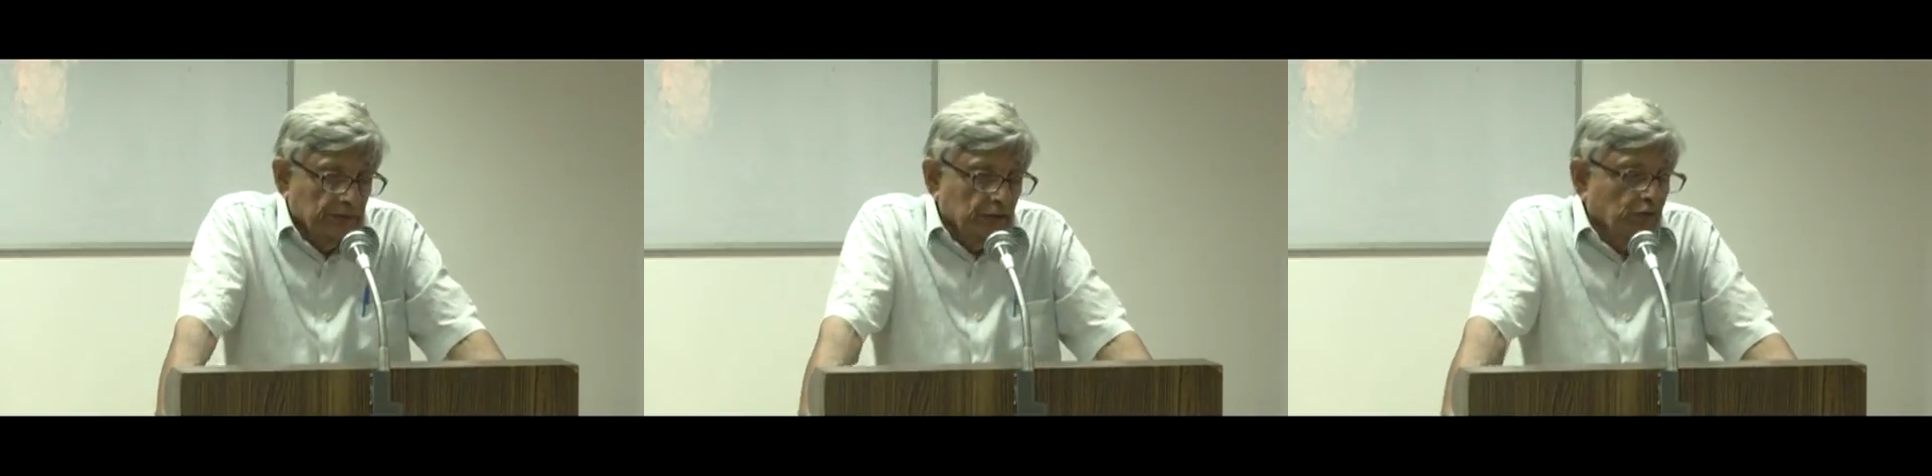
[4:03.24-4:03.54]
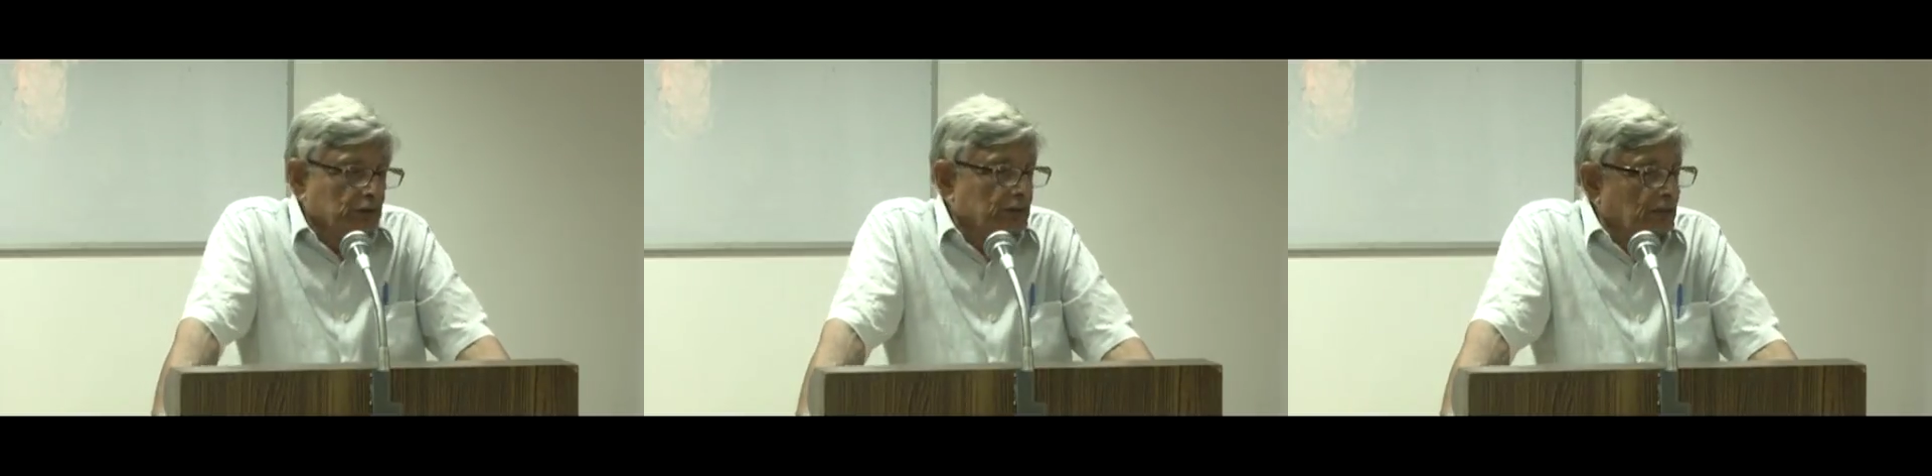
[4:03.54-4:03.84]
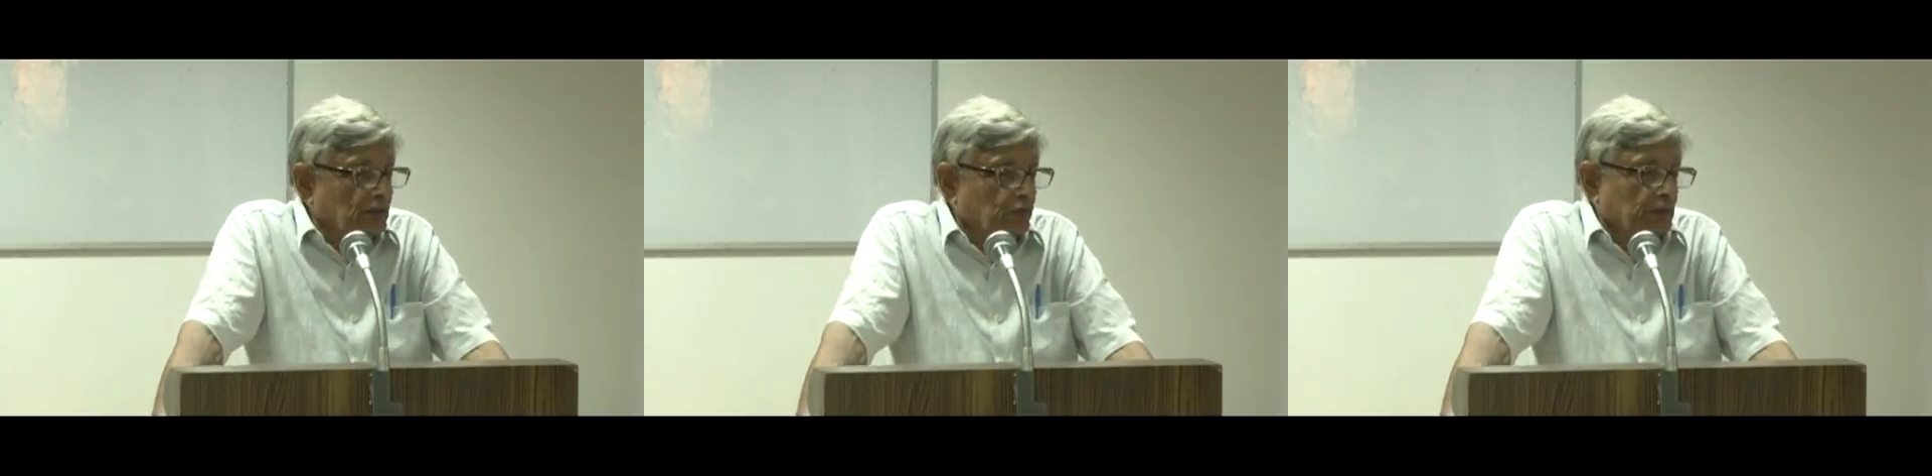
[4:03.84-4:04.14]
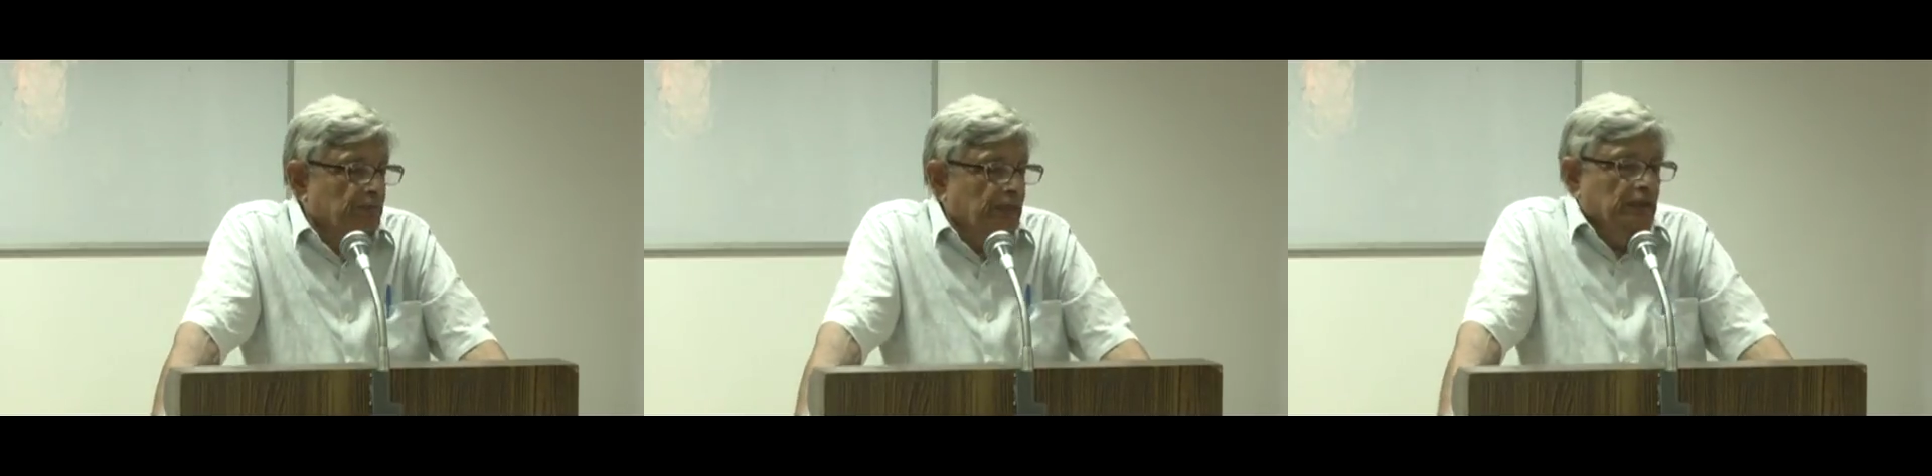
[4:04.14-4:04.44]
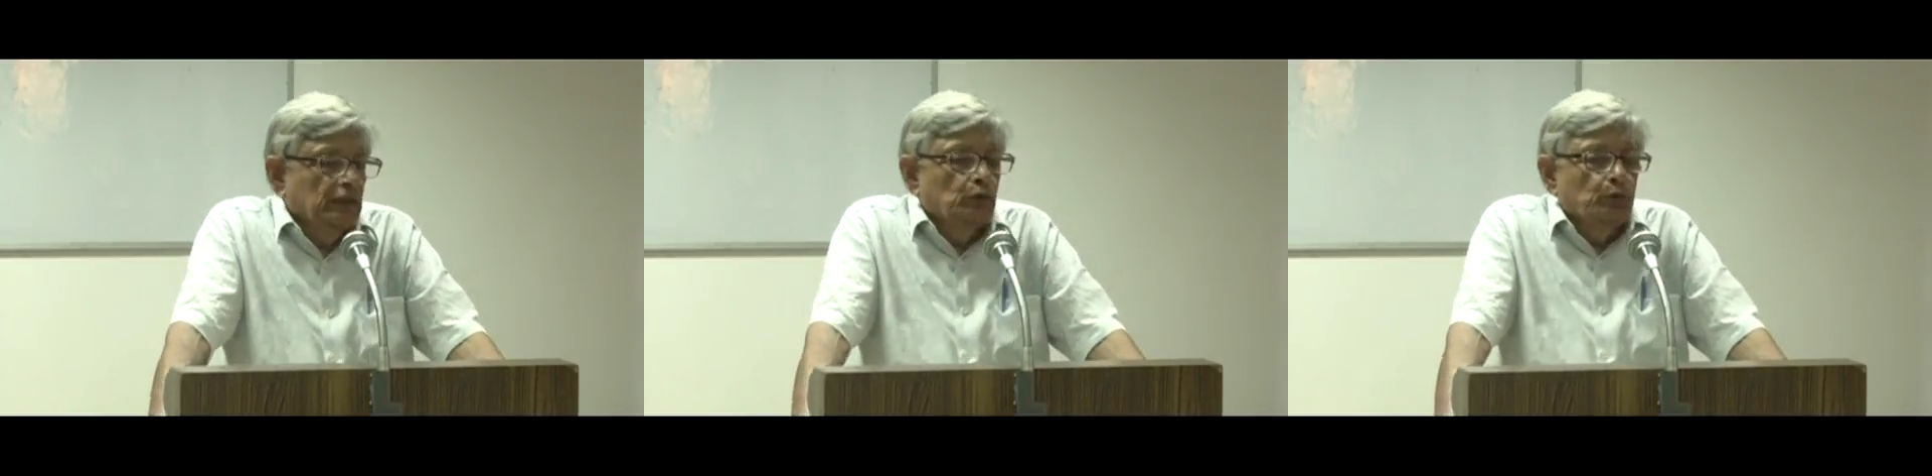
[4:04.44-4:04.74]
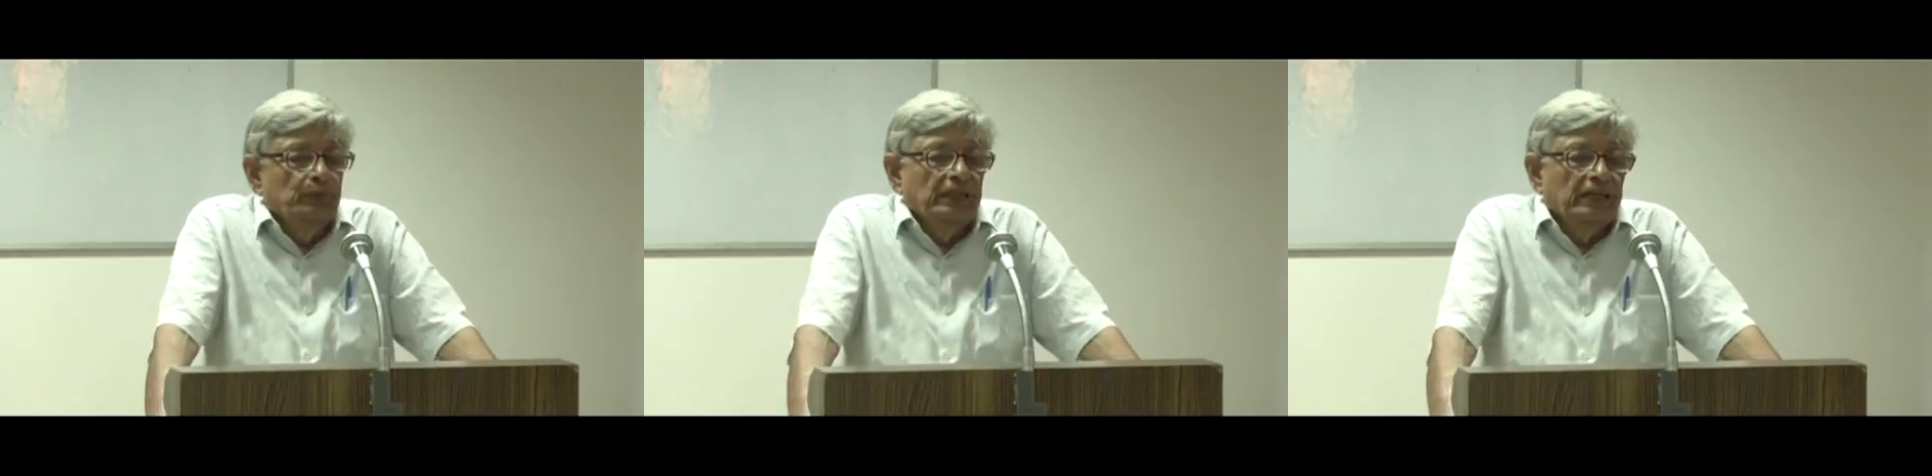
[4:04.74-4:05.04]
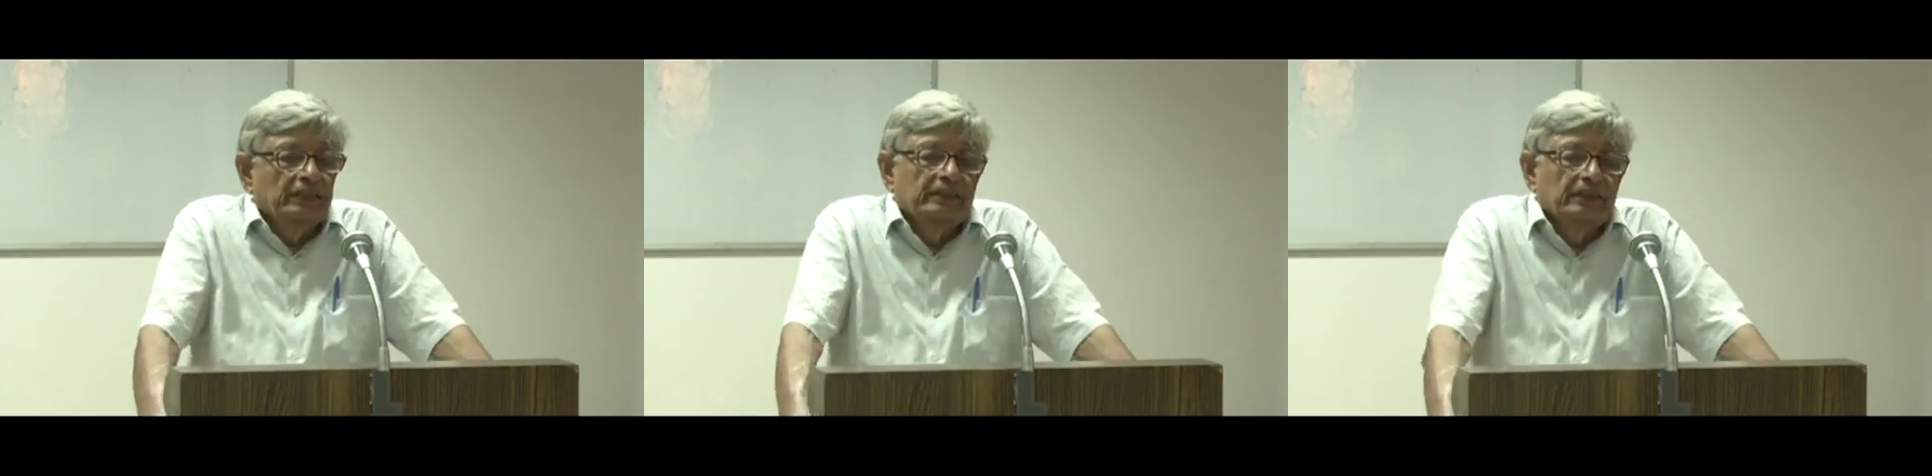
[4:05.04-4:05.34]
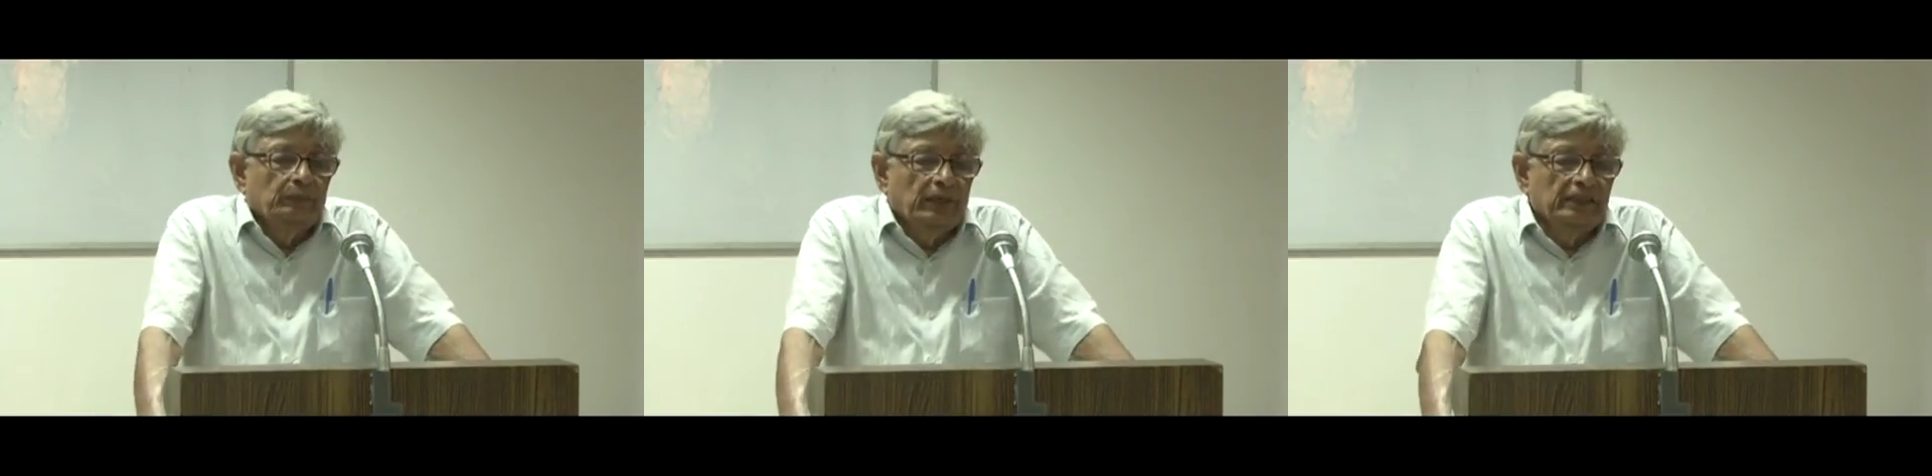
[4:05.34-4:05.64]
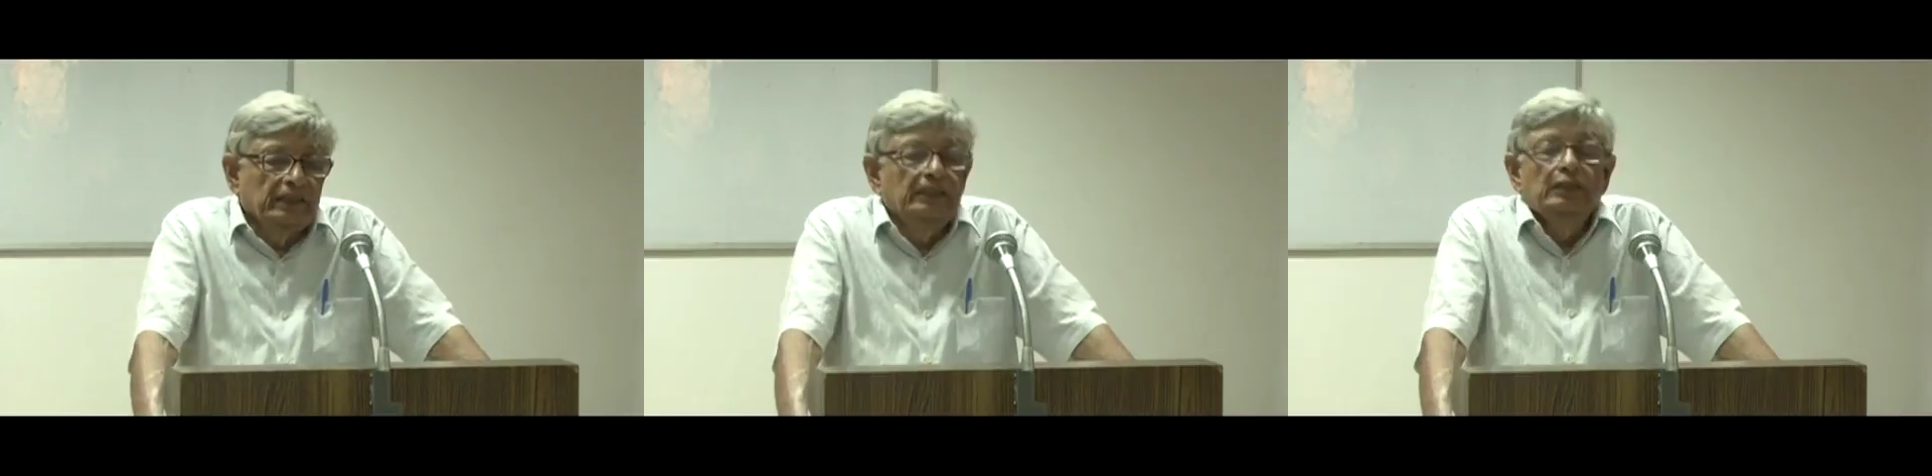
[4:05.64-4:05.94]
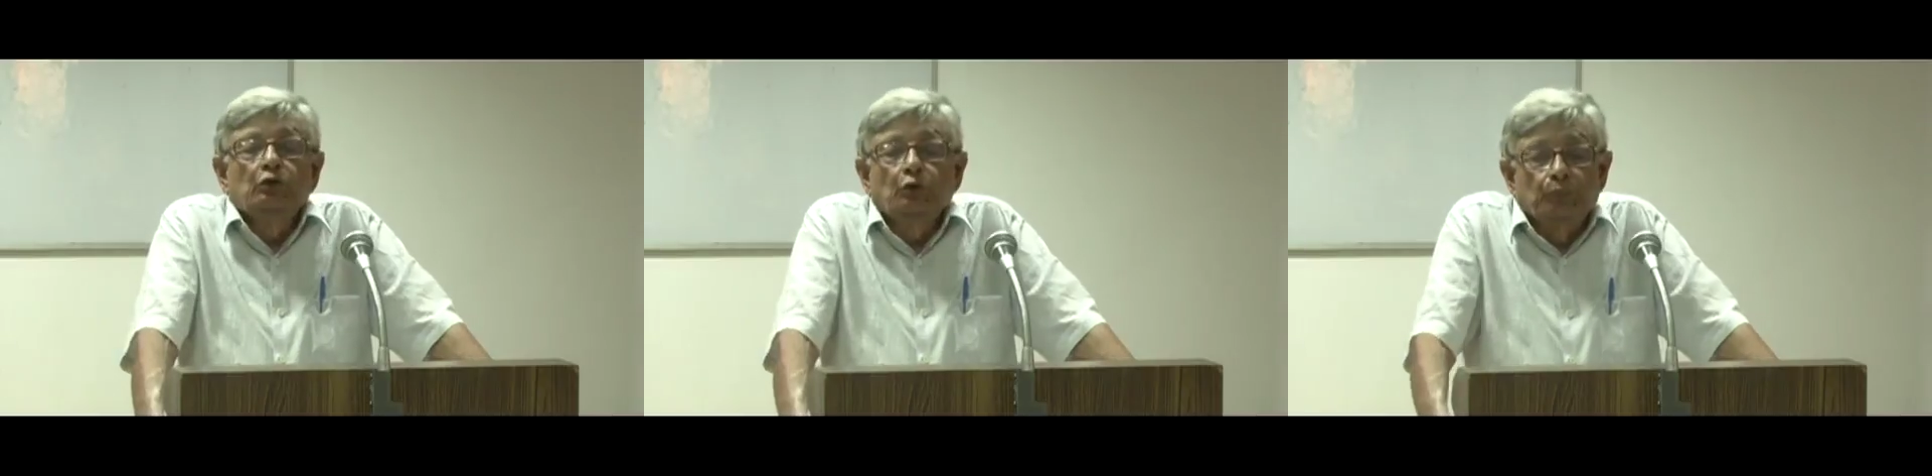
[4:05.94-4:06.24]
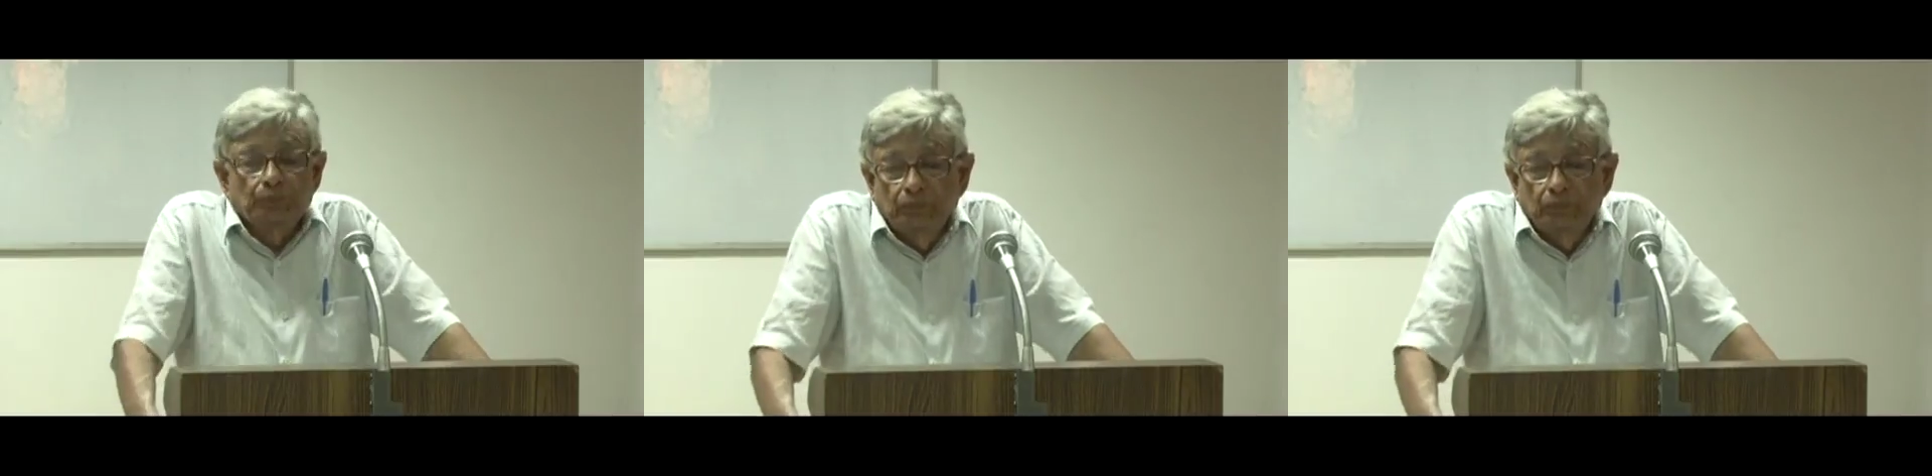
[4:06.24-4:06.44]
it was said of him that he could be elected by any group